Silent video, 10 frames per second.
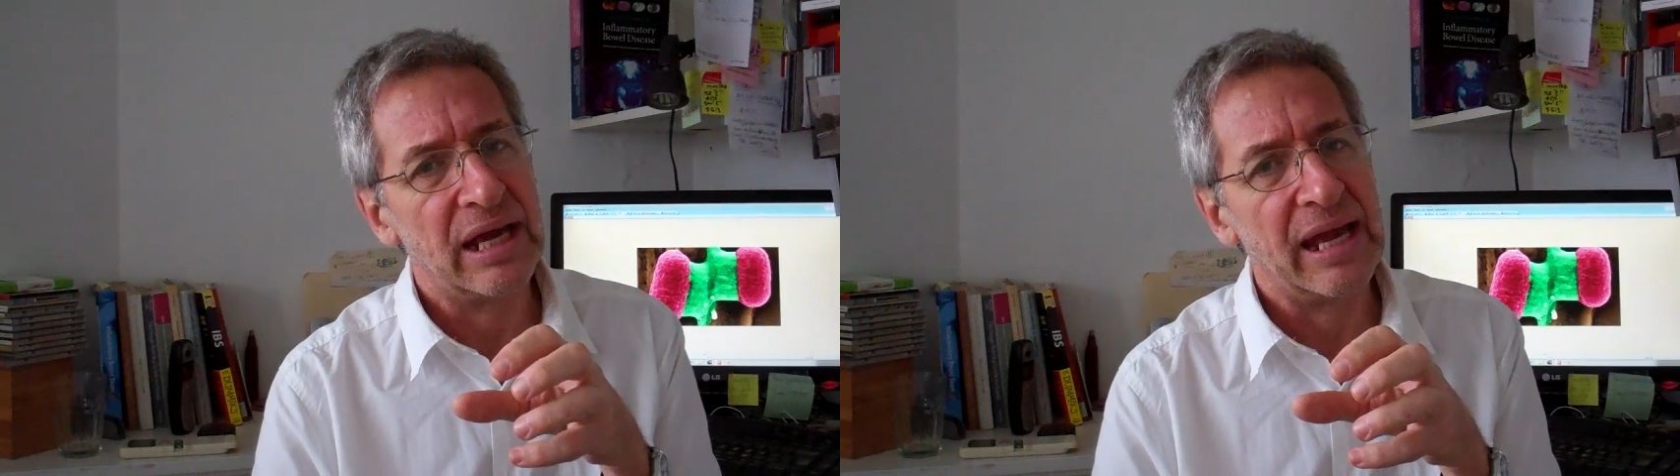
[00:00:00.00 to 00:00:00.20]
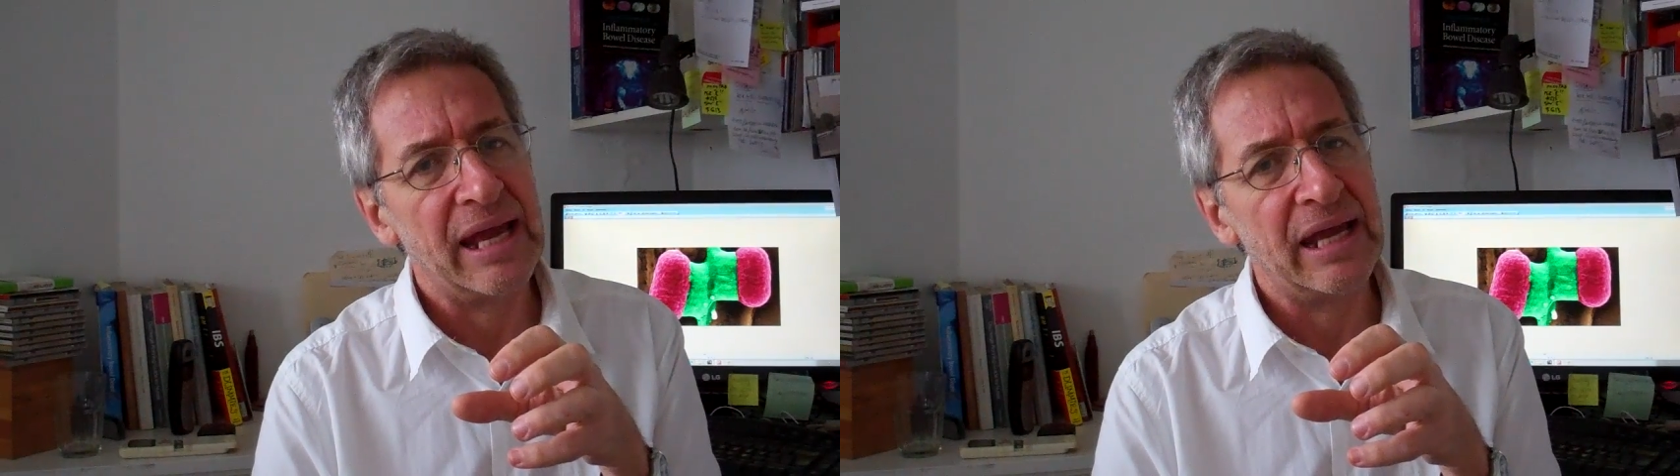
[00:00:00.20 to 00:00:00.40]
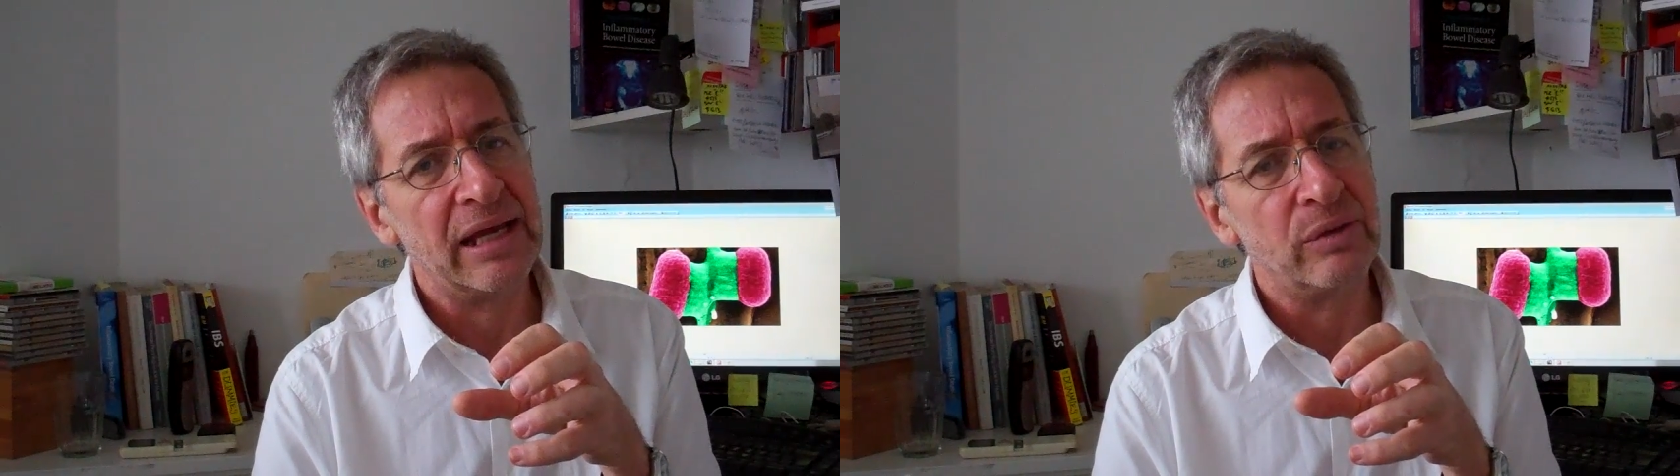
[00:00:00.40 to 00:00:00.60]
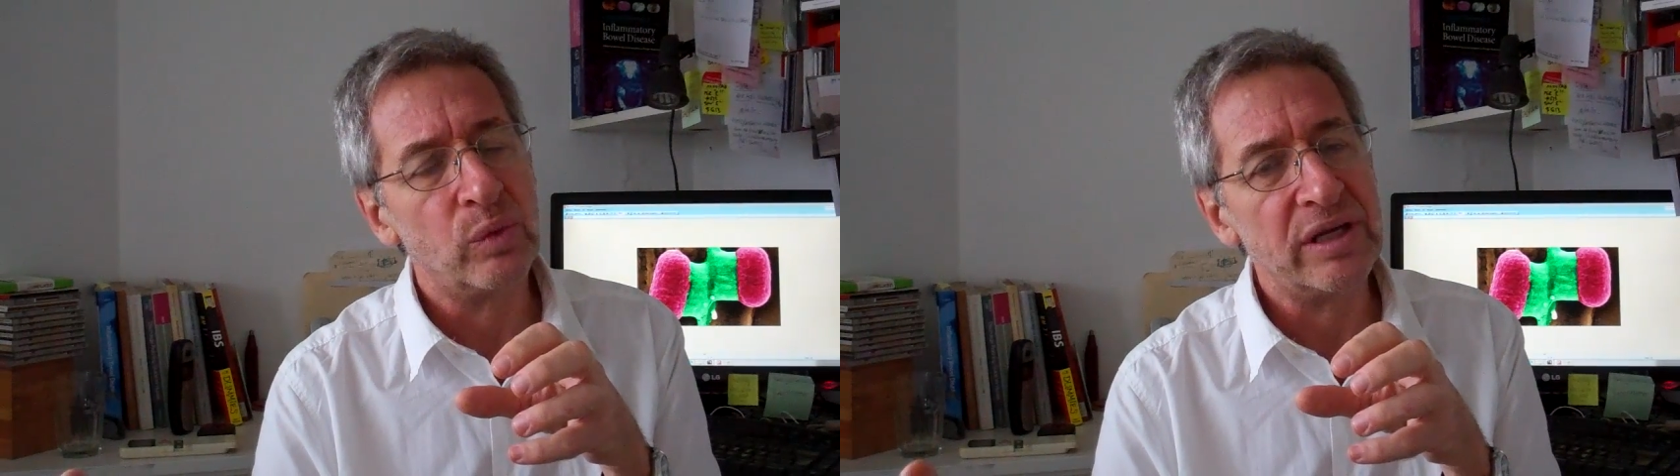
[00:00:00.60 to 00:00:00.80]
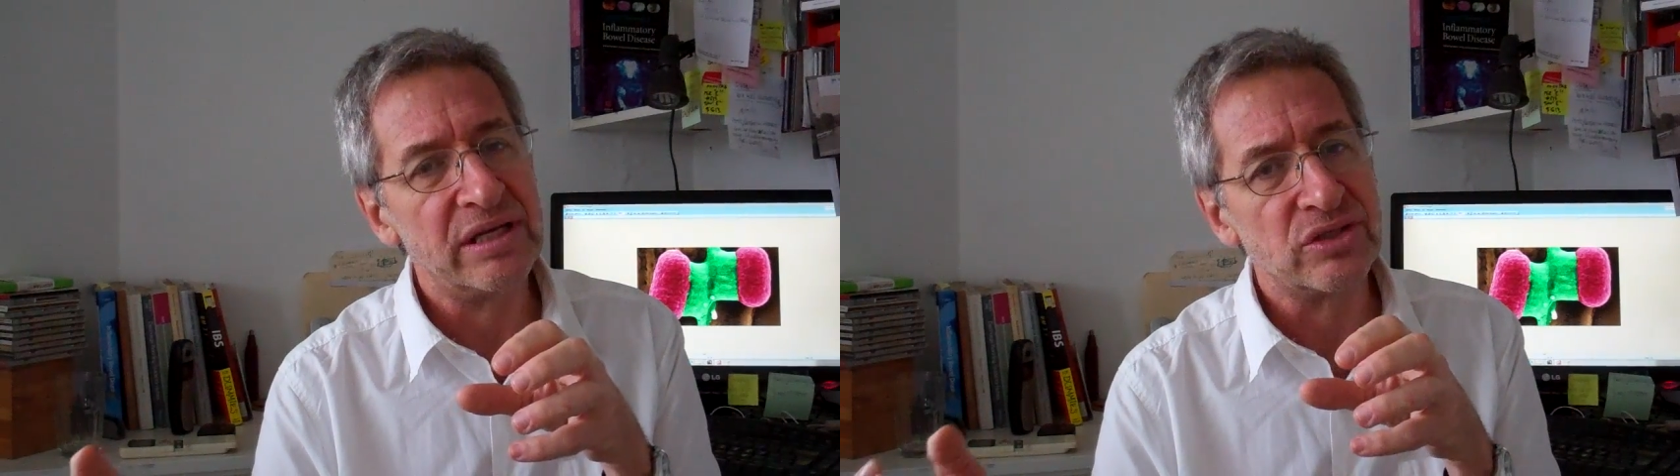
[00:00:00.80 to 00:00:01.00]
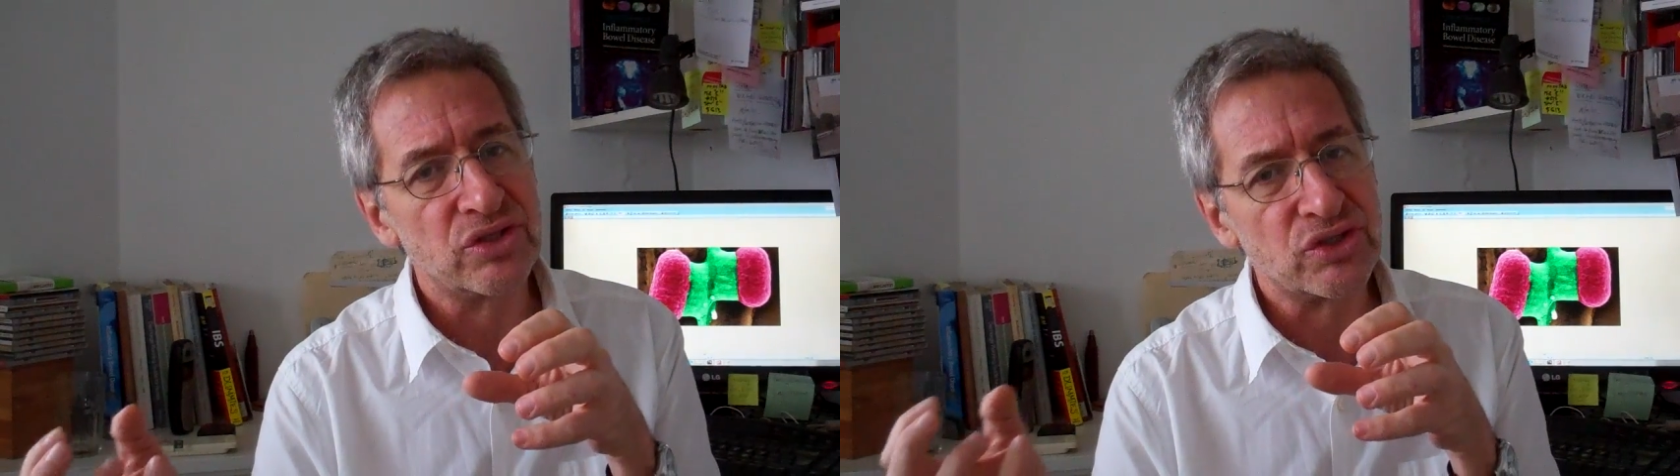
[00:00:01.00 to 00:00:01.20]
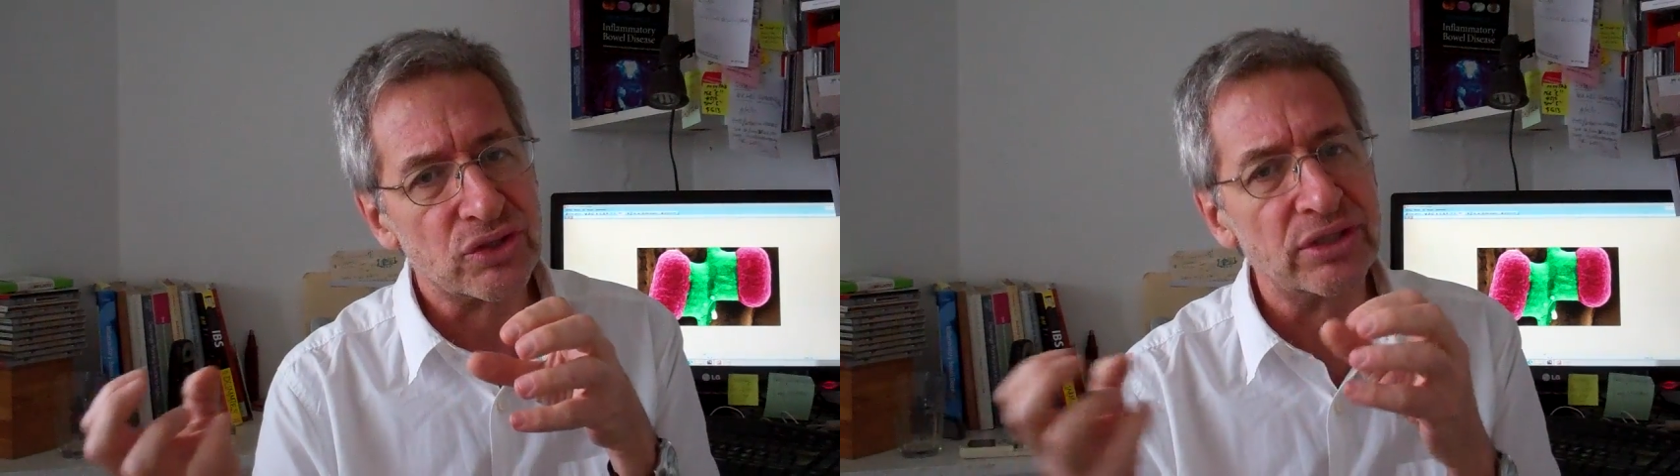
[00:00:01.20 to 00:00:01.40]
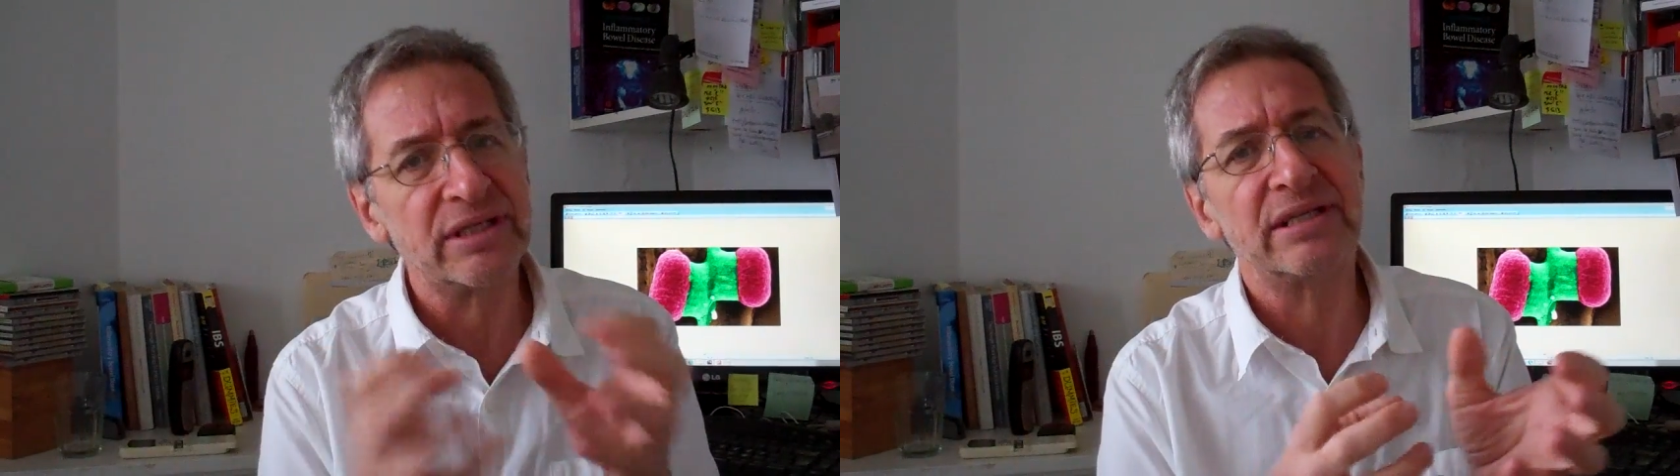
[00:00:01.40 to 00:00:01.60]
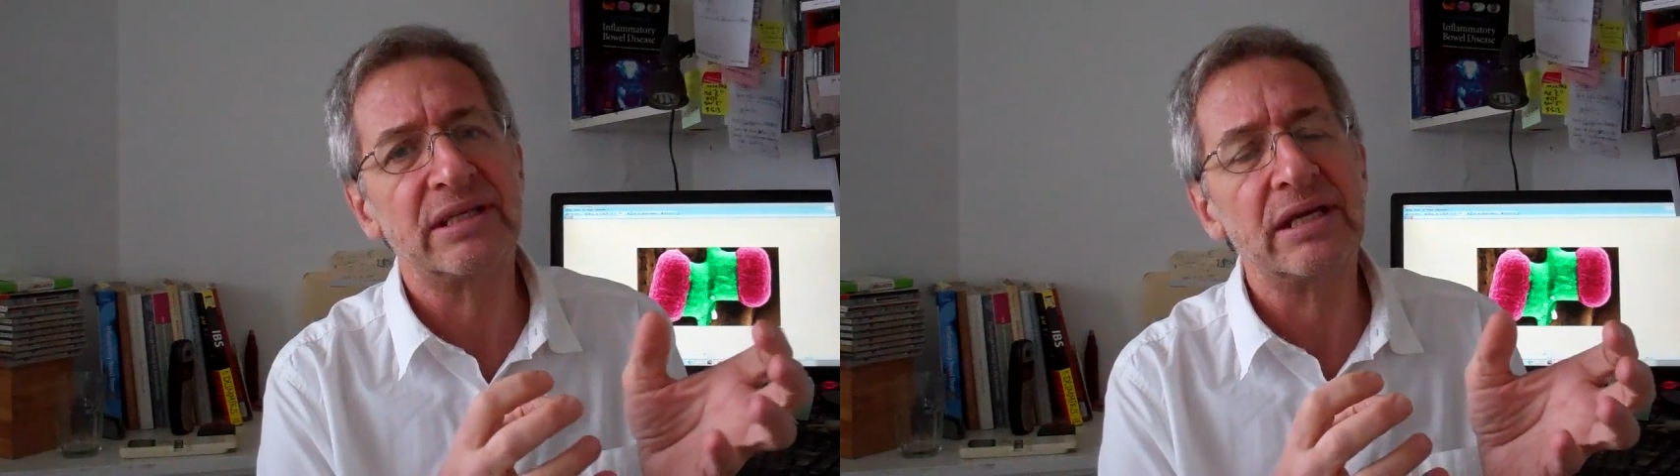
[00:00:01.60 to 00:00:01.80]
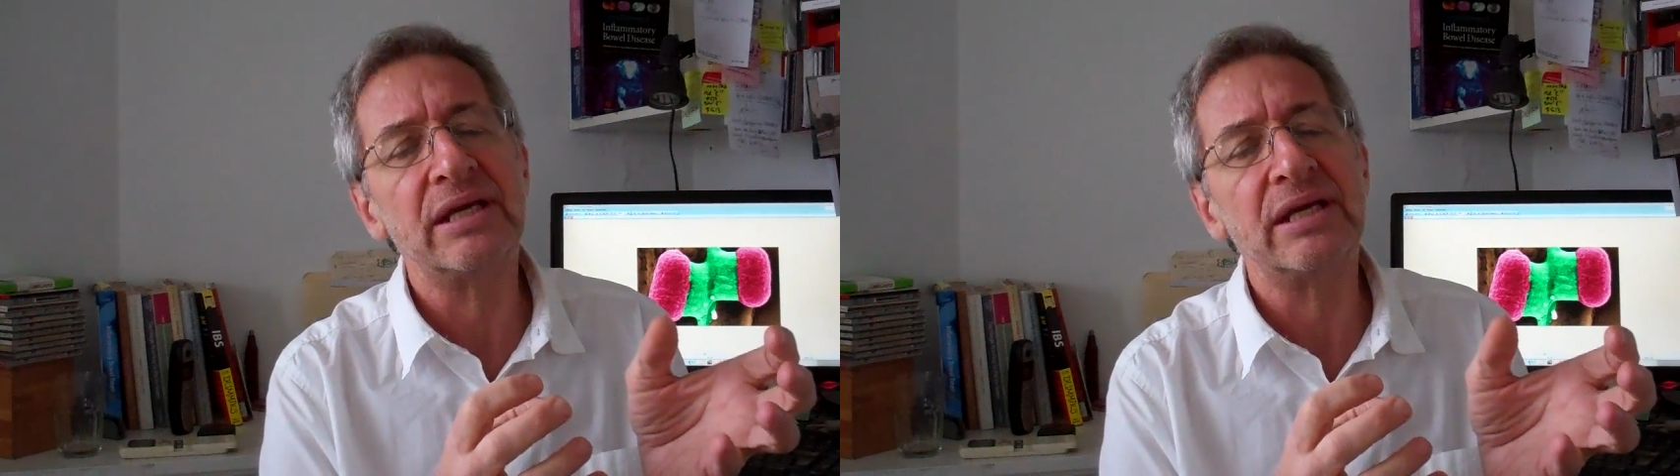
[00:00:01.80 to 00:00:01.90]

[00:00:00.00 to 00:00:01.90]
and we insert it